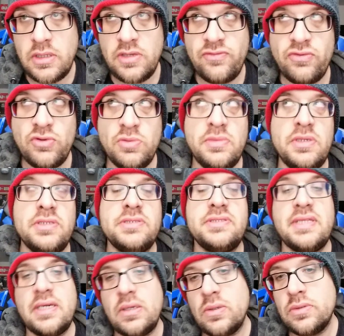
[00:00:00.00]
If you missed
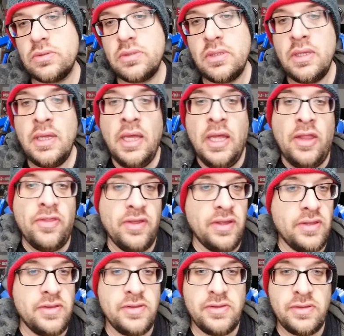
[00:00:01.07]
out,
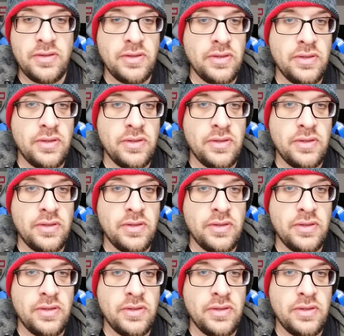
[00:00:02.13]
then